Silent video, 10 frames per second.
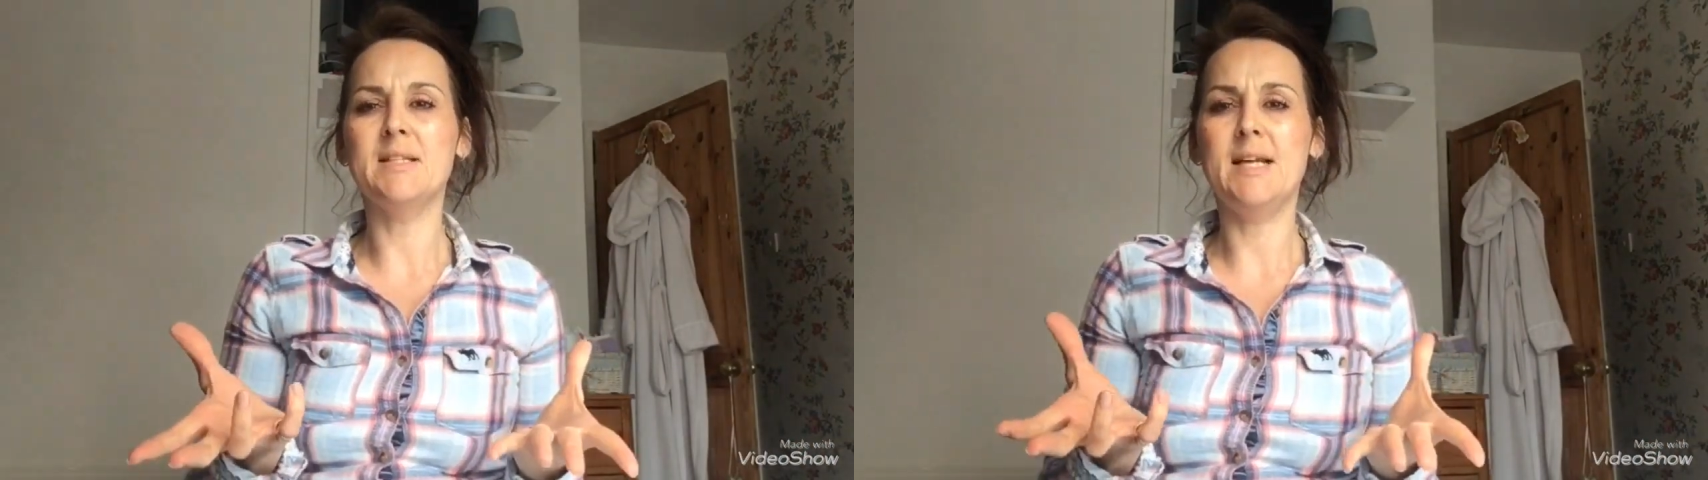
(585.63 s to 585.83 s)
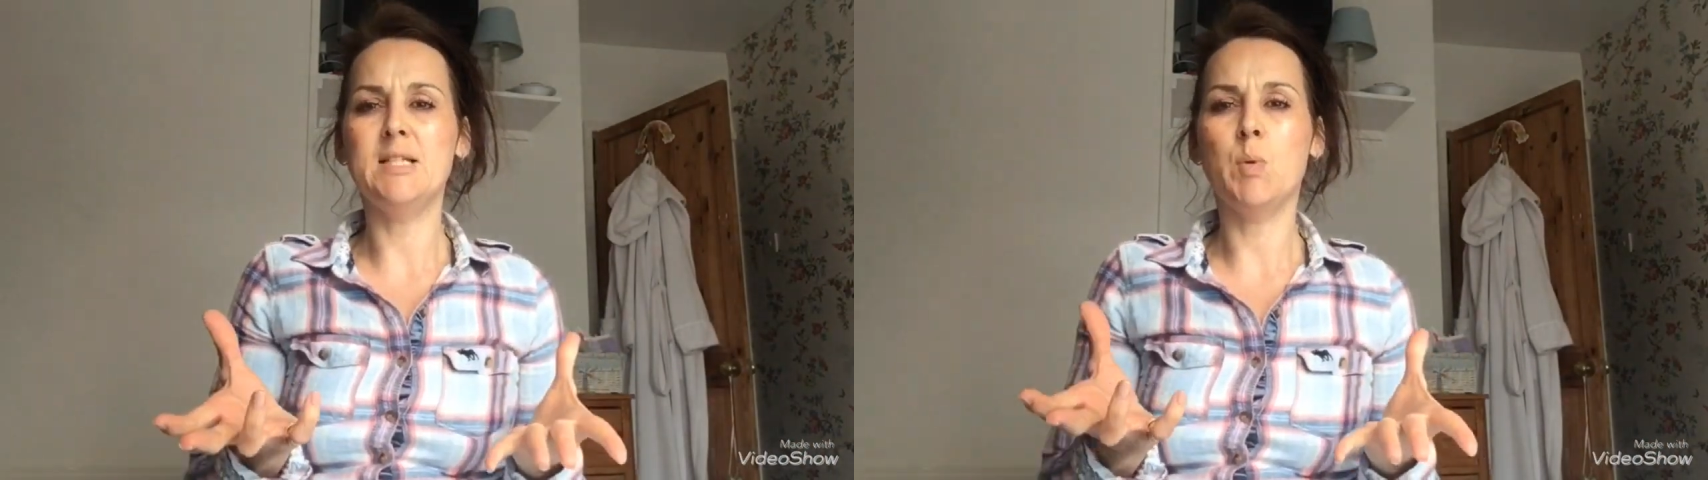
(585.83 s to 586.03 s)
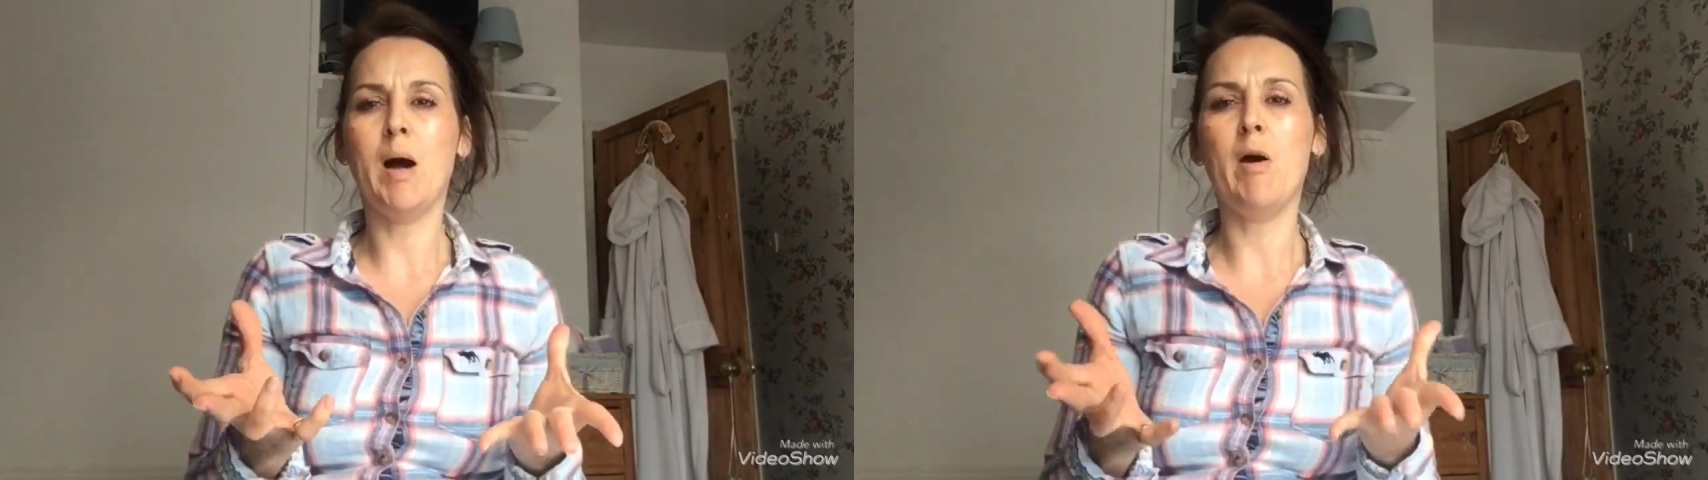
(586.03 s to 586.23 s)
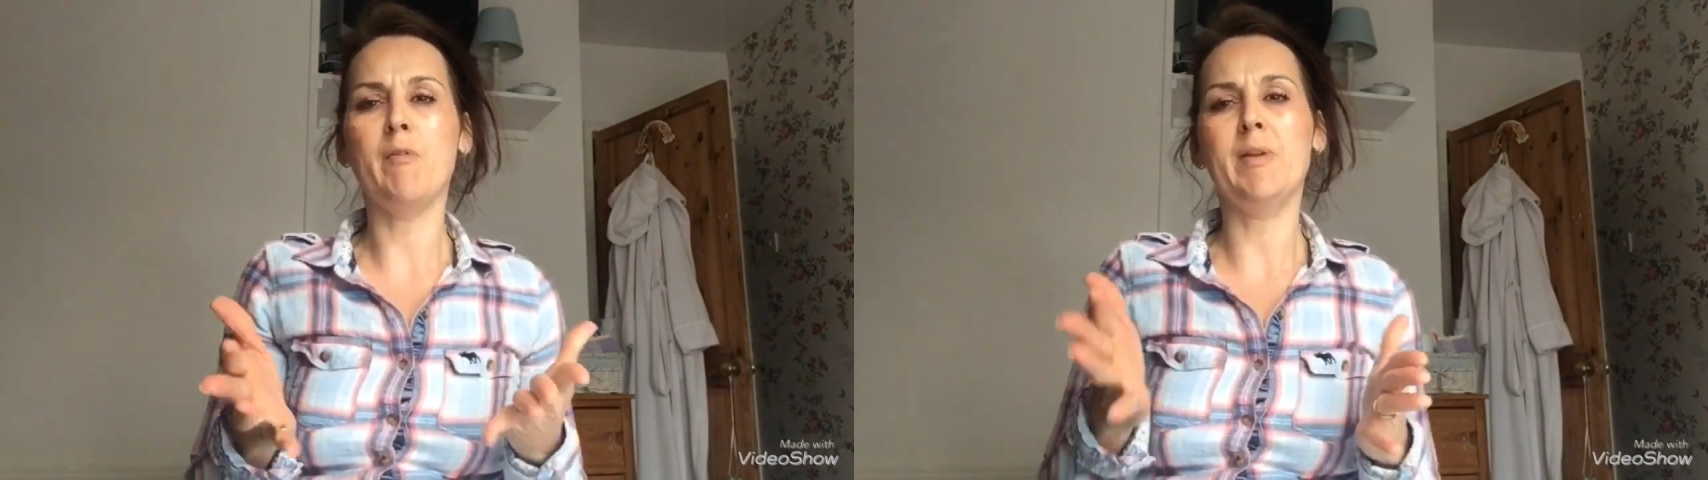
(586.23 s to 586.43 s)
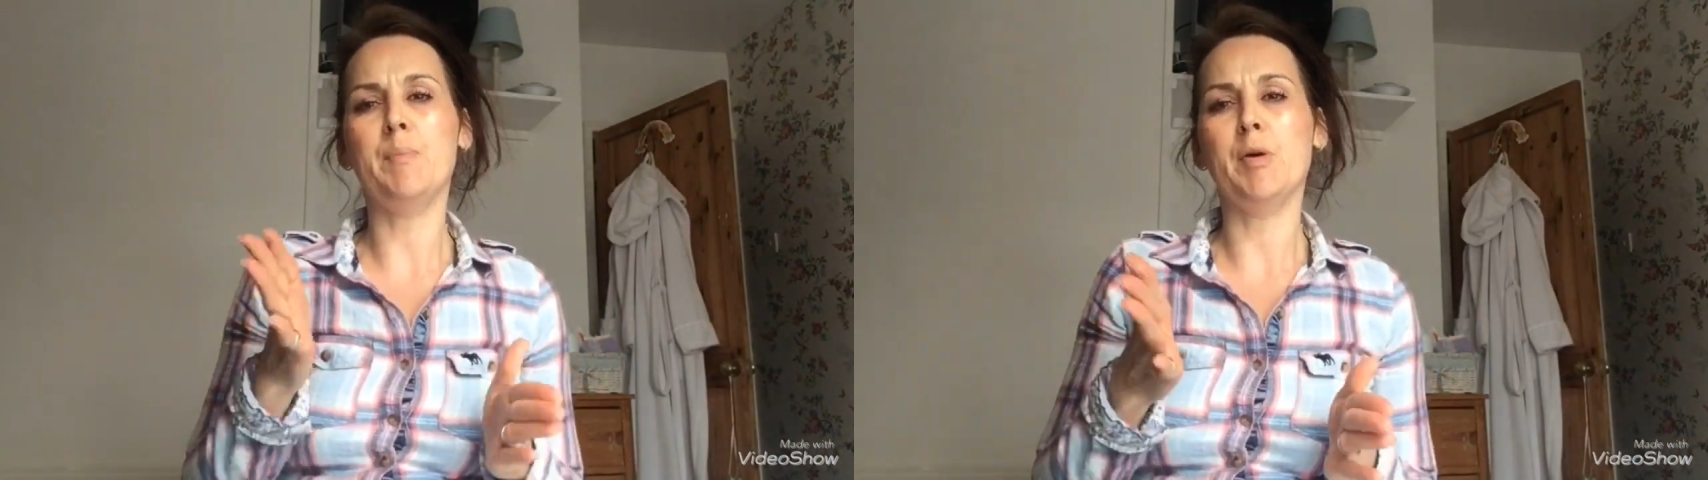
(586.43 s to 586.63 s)
day
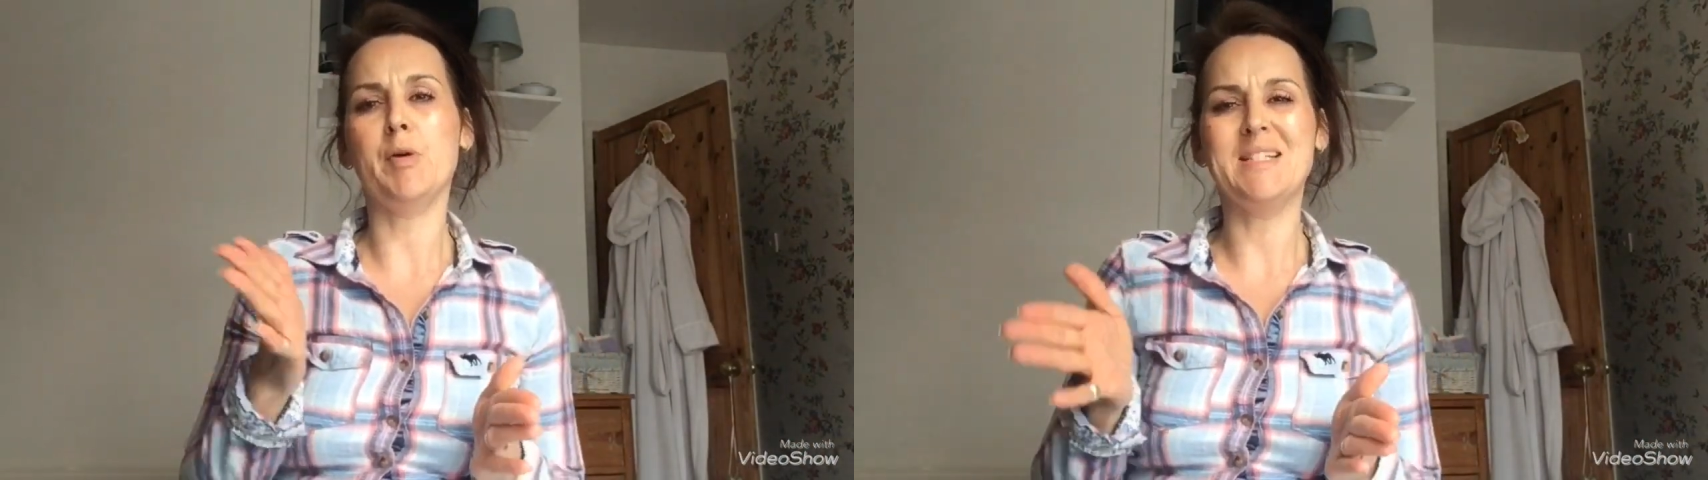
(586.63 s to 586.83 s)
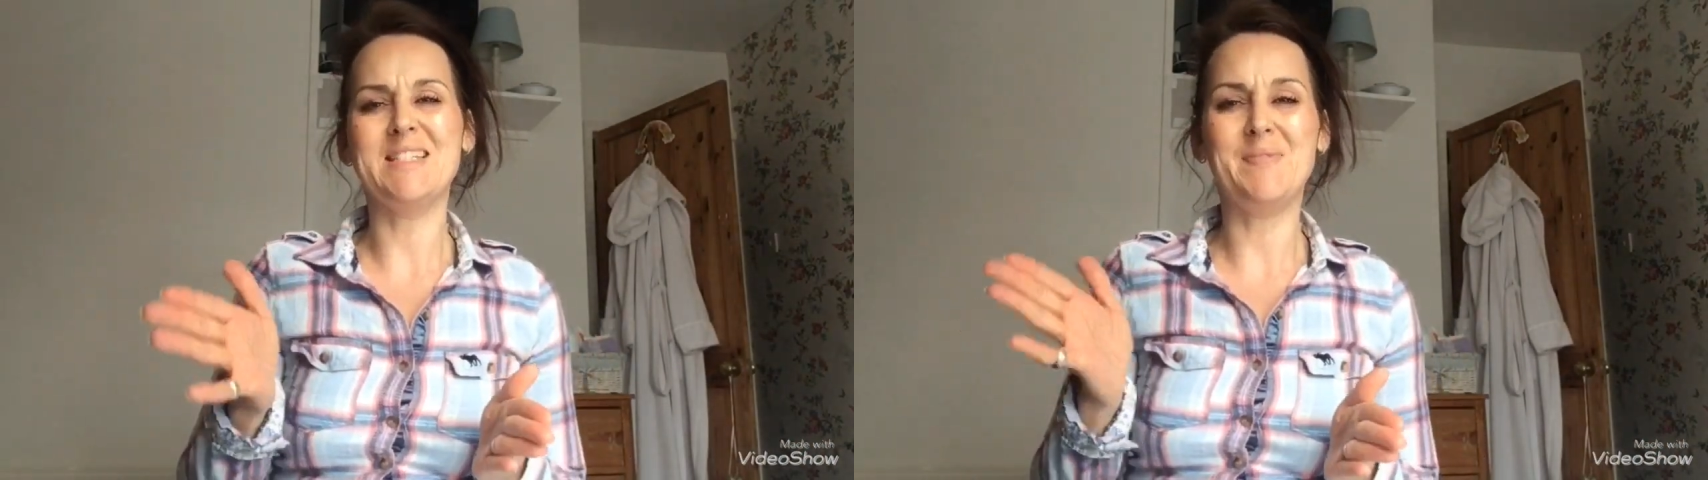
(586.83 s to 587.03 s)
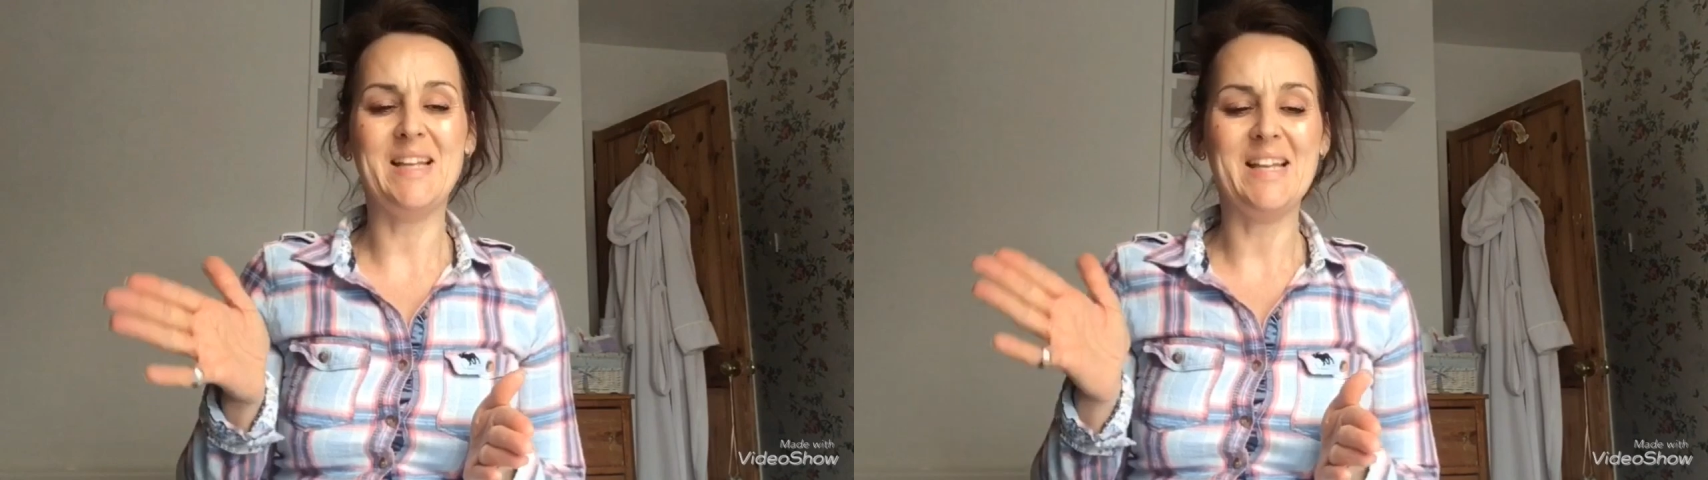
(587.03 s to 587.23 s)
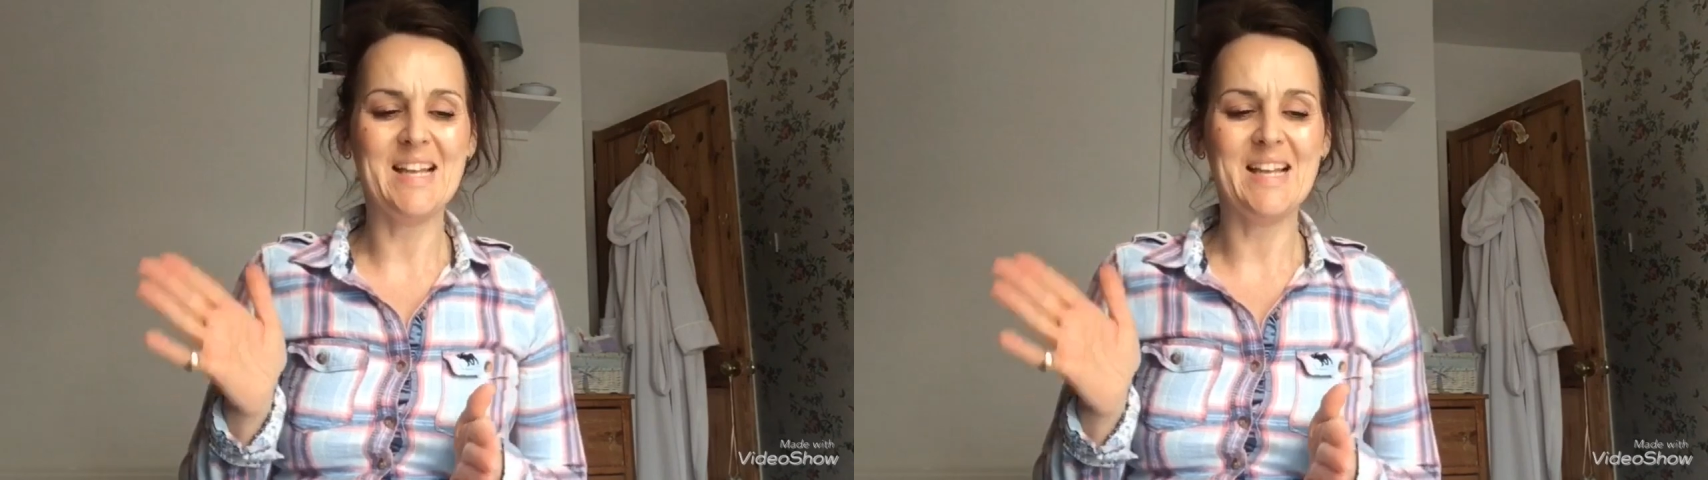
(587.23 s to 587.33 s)
12, and it progressively